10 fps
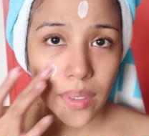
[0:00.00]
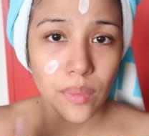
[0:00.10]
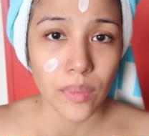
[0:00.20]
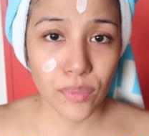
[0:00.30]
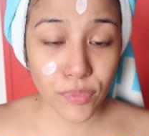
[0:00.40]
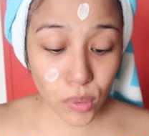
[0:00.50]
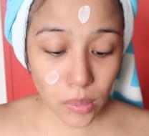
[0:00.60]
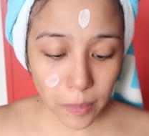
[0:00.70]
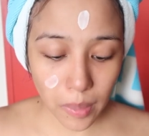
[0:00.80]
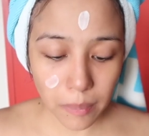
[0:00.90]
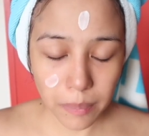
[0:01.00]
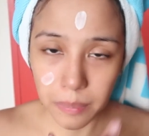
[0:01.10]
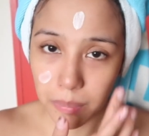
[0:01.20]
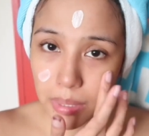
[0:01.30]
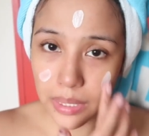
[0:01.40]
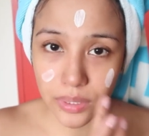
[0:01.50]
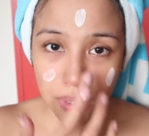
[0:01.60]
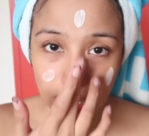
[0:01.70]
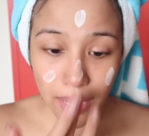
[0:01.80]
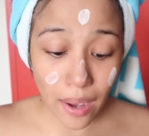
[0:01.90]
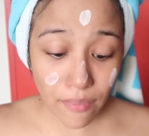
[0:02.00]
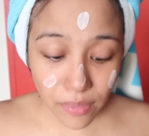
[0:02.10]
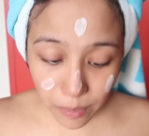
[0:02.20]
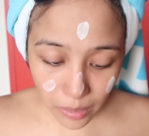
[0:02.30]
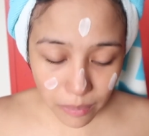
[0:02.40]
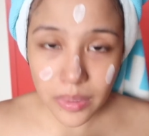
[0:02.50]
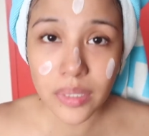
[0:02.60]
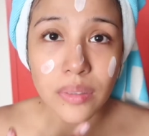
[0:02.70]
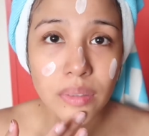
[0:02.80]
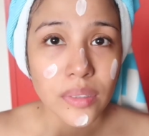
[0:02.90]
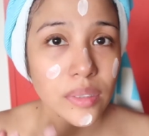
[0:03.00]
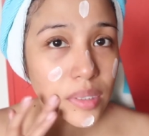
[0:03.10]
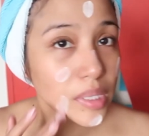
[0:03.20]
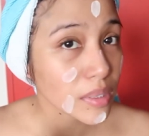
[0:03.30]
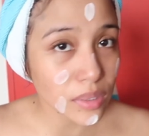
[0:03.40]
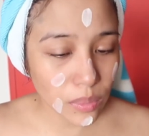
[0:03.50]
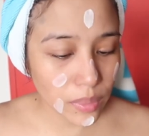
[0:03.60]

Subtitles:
na yung full pump. Actually, half a pump is just